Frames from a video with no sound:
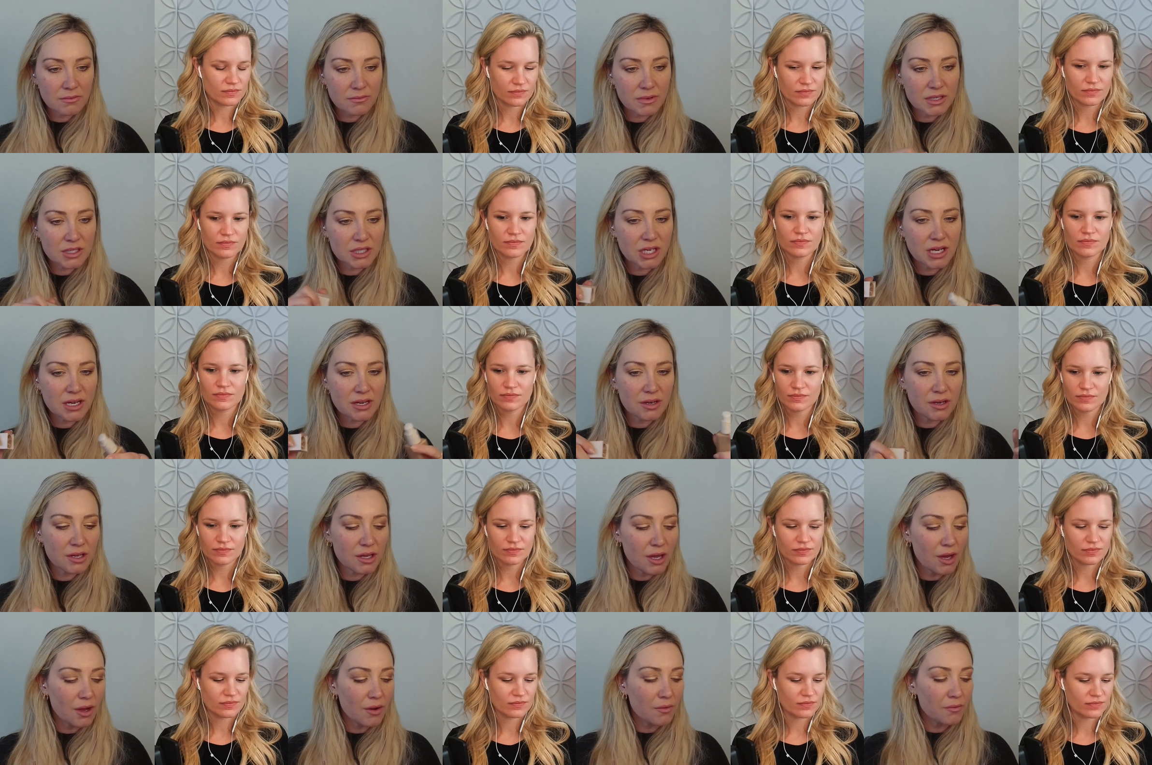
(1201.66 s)
Speaker 1: What shade are
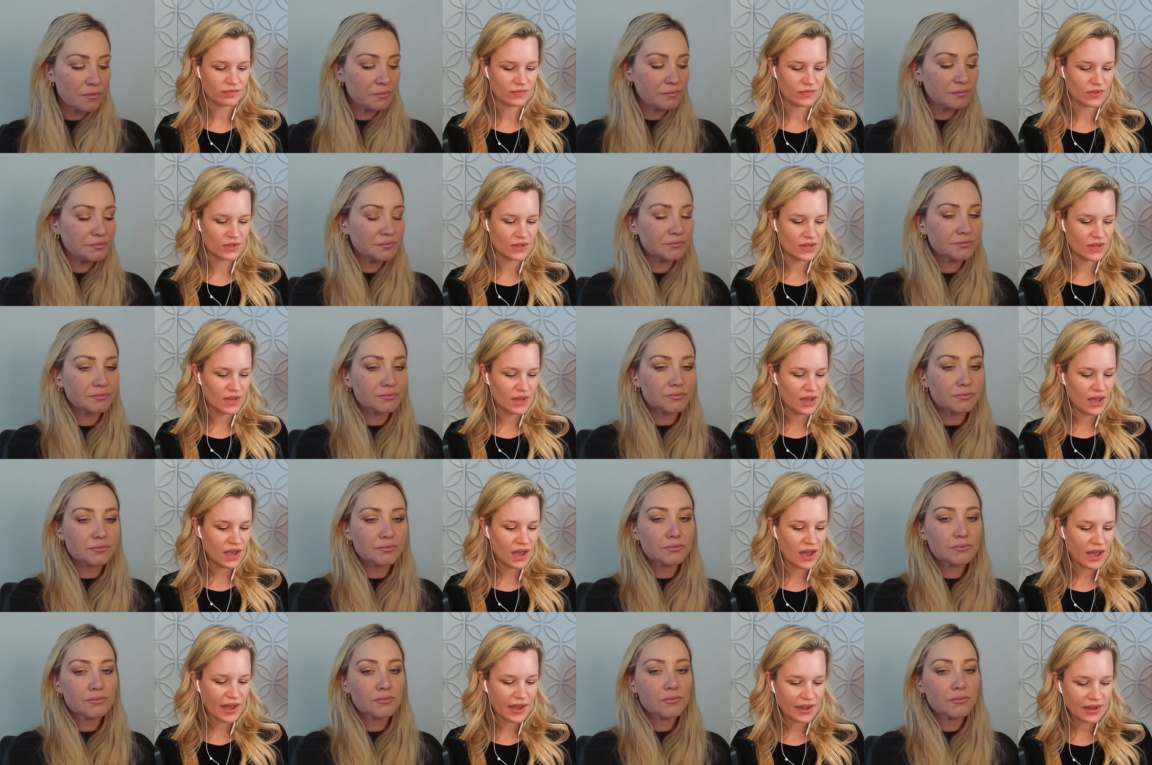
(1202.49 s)
you?
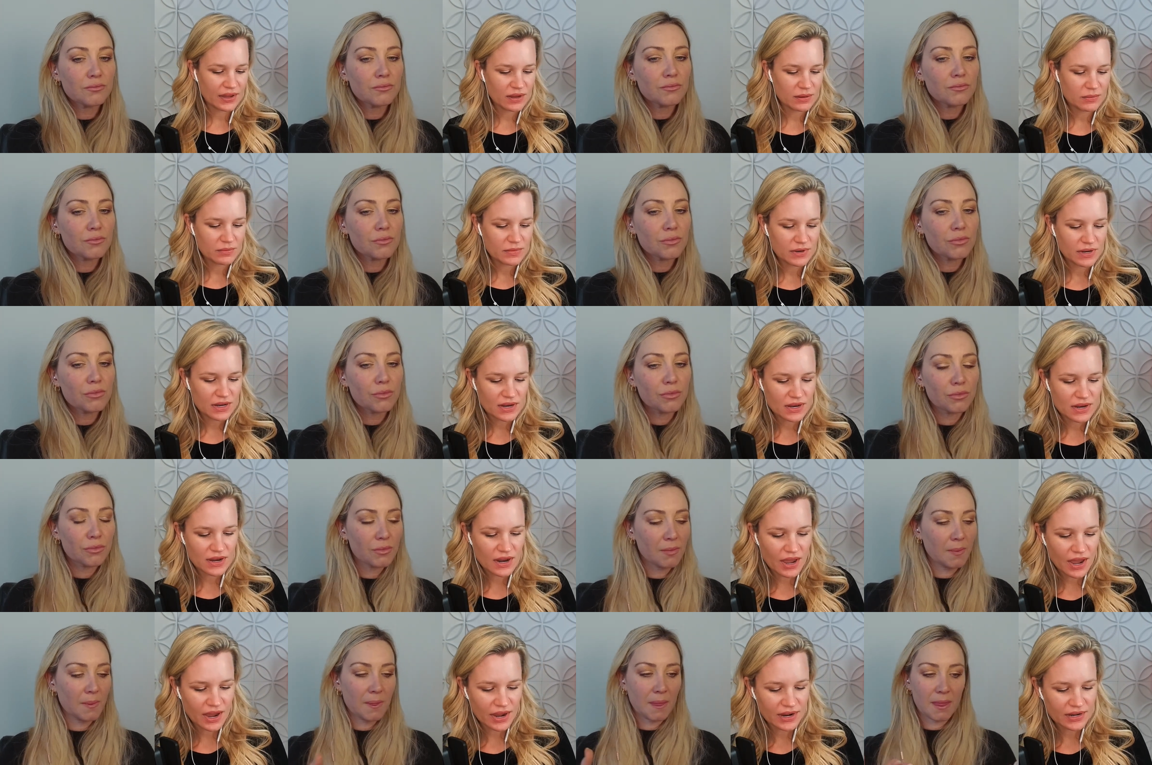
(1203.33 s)
Speaker 2: I'm
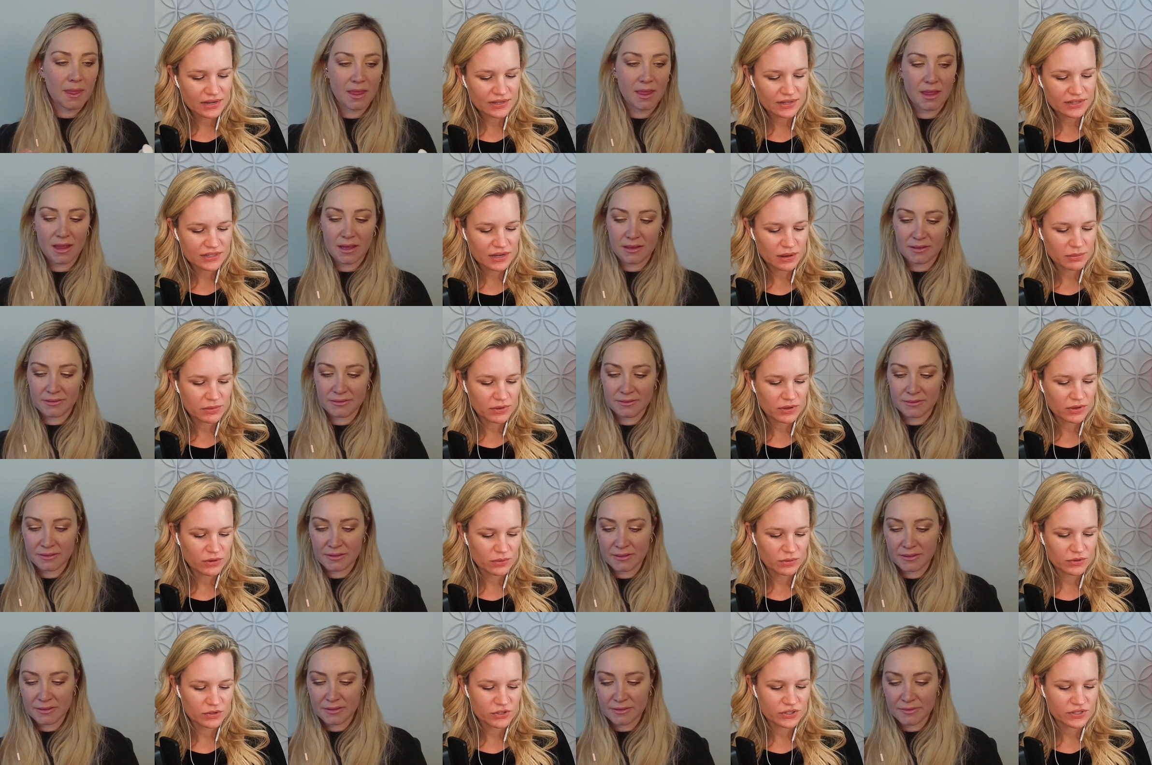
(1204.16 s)

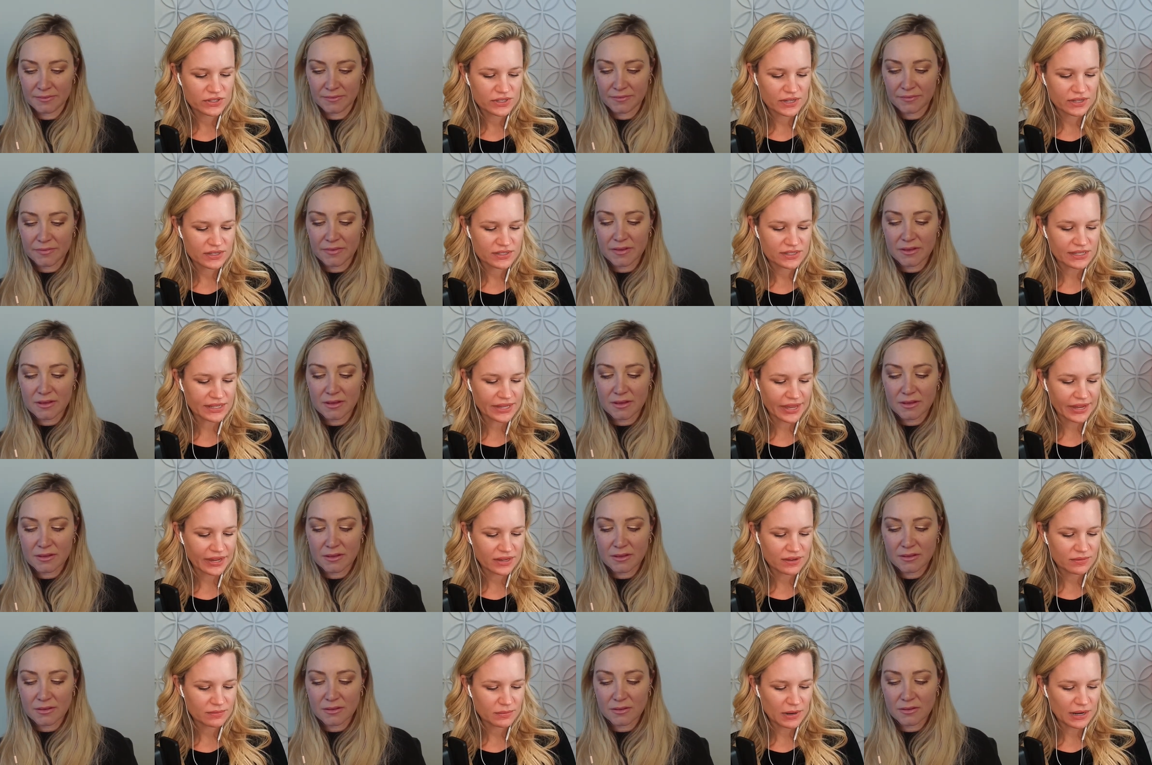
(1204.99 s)
9W, which says
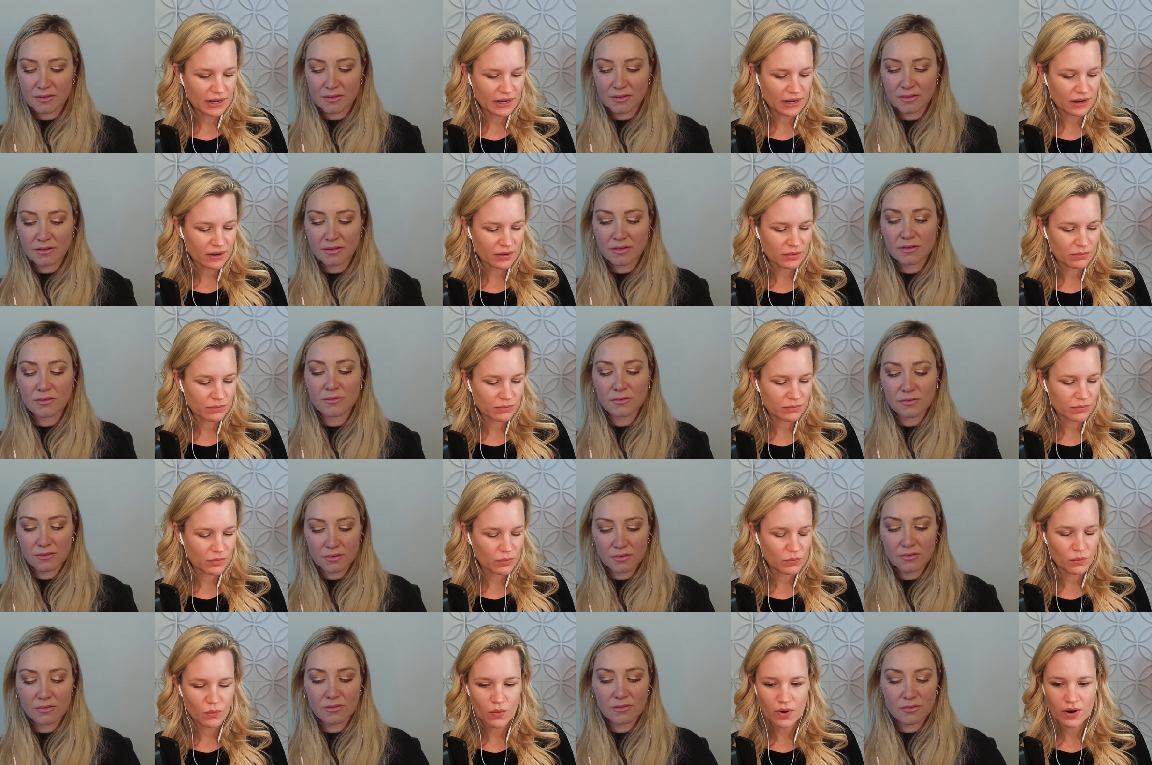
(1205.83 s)
light,
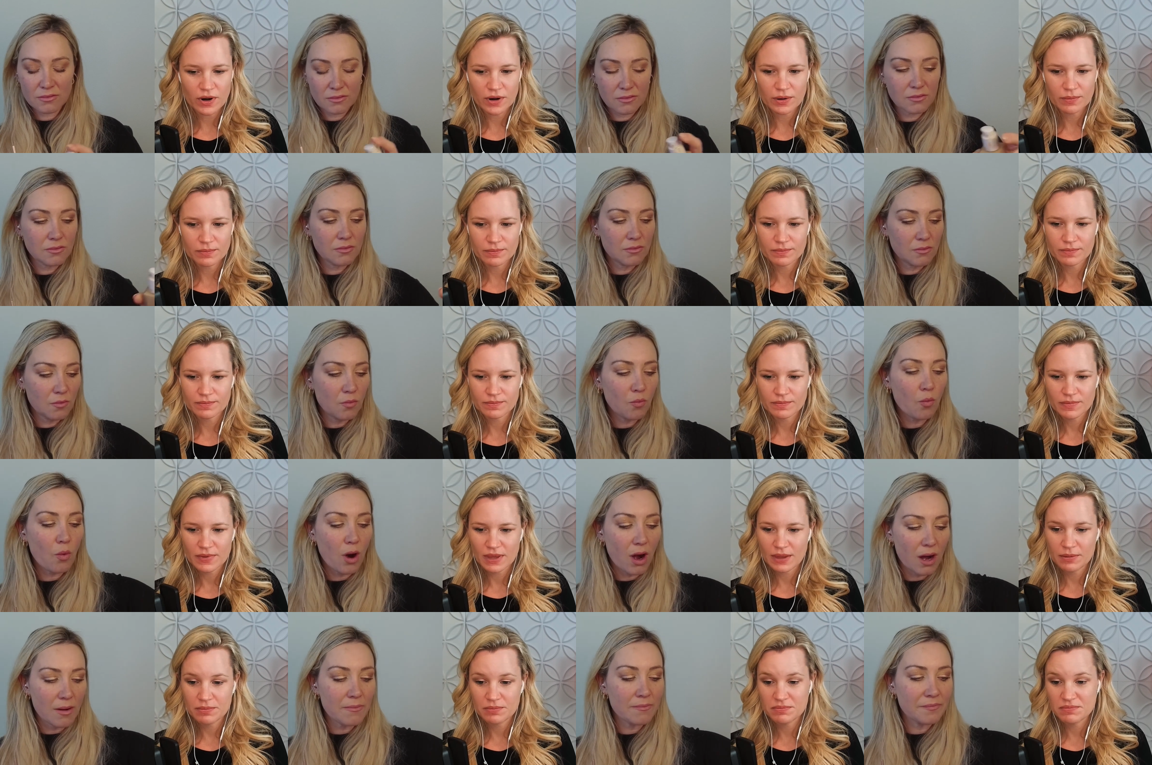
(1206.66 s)
medium, warm.
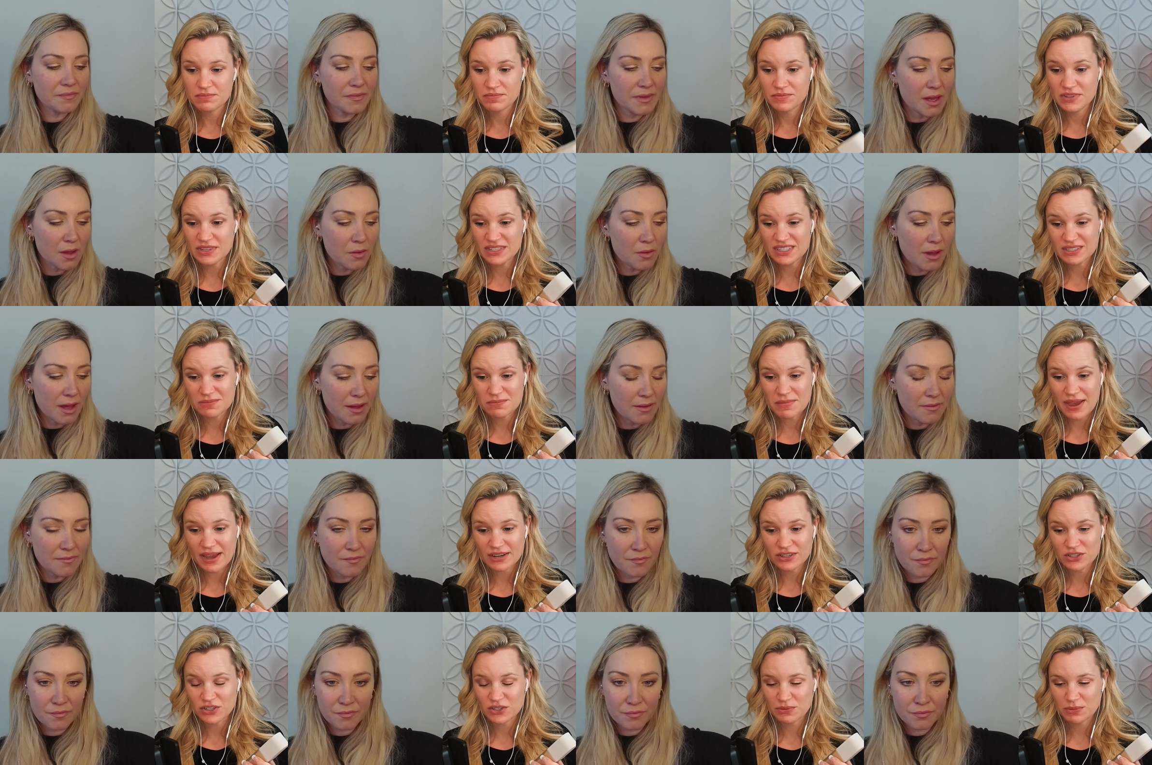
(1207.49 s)
Warm. And this okay.
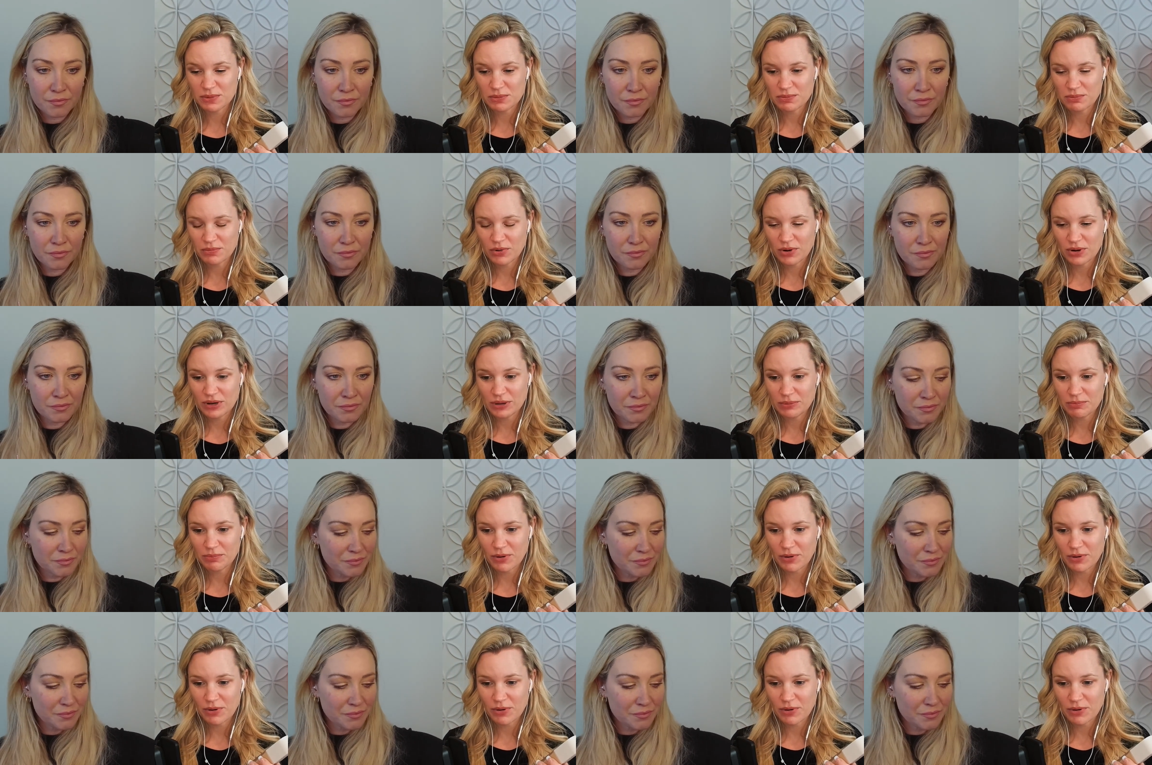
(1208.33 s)
matches me pretty